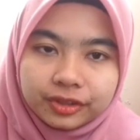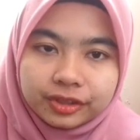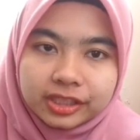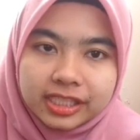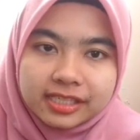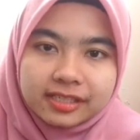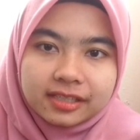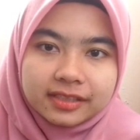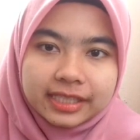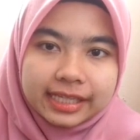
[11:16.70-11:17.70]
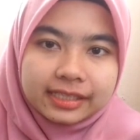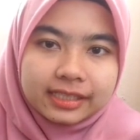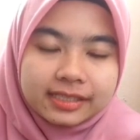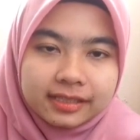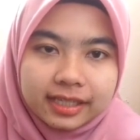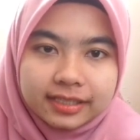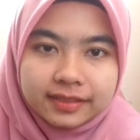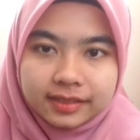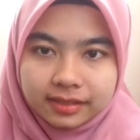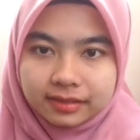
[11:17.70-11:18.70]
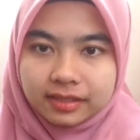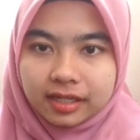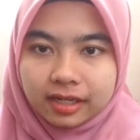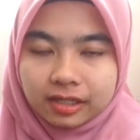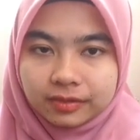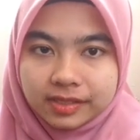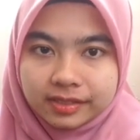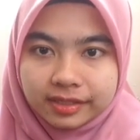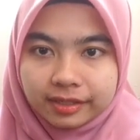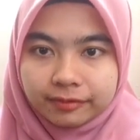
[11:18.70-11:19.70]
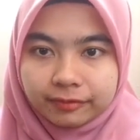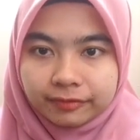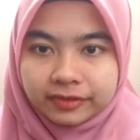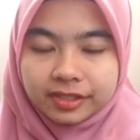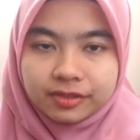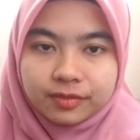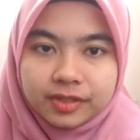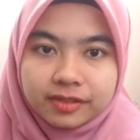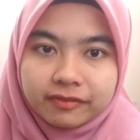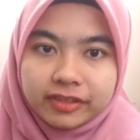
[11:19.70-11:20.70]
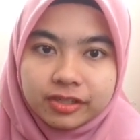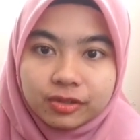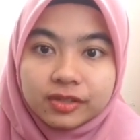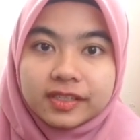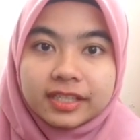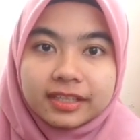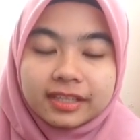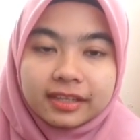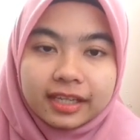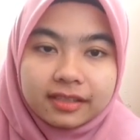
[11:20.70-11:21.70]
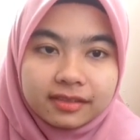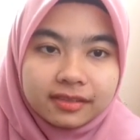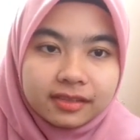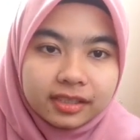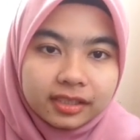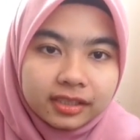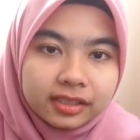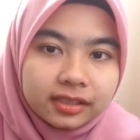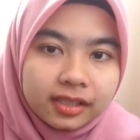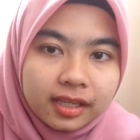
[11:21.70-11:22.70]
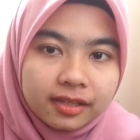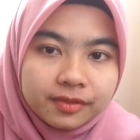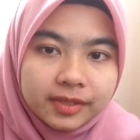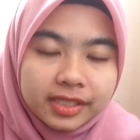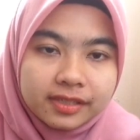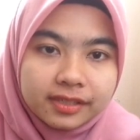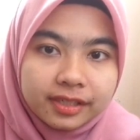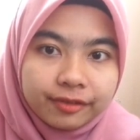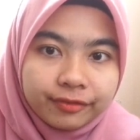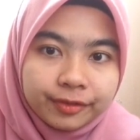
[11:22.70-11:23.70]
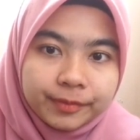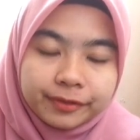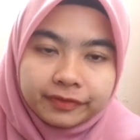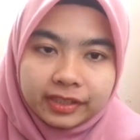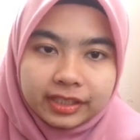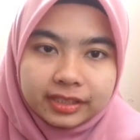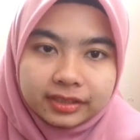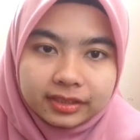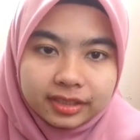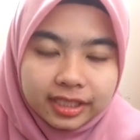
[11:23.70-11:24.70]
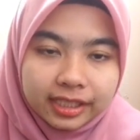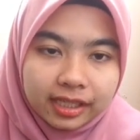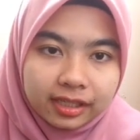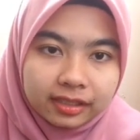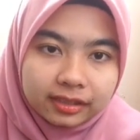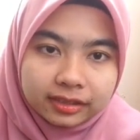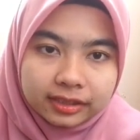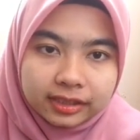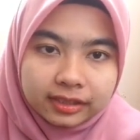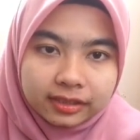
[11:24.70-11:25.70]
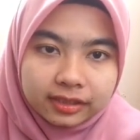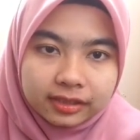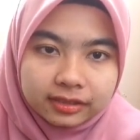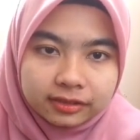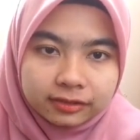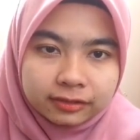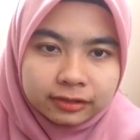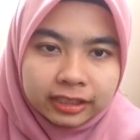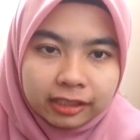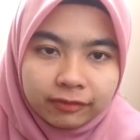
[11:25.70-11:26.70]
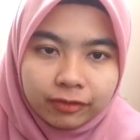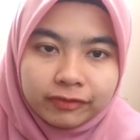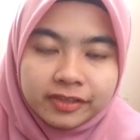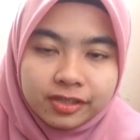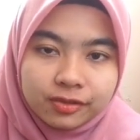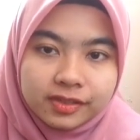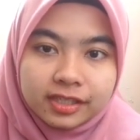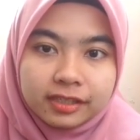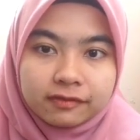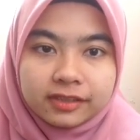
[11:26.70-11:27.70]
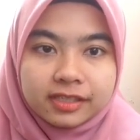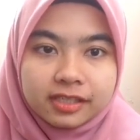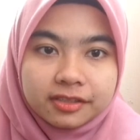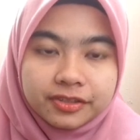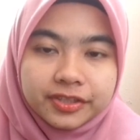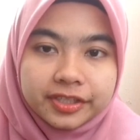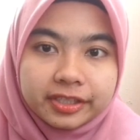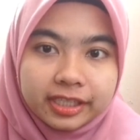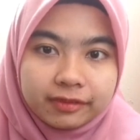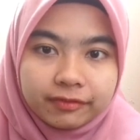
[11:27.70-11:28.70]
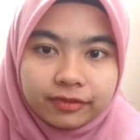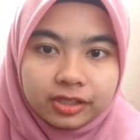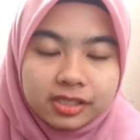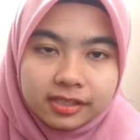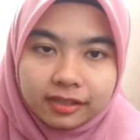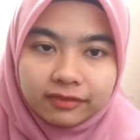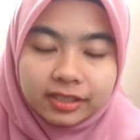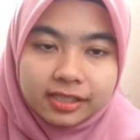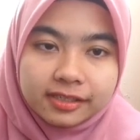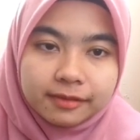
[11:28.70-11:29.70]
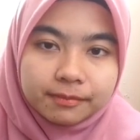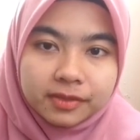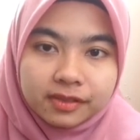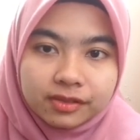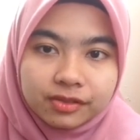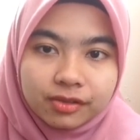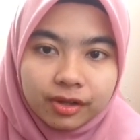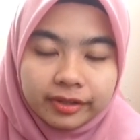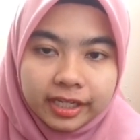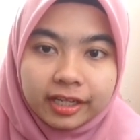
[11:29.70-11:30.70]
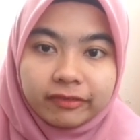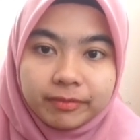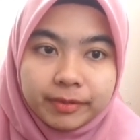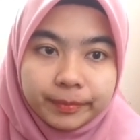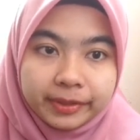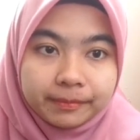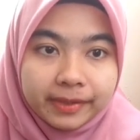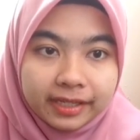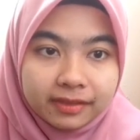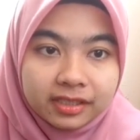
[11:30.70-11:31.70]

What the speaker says: For result and discussion, I will start first with viscosity test. As we can see from the figure, a graph of viscosity versus shear rate for the 70 samples that have been prepared.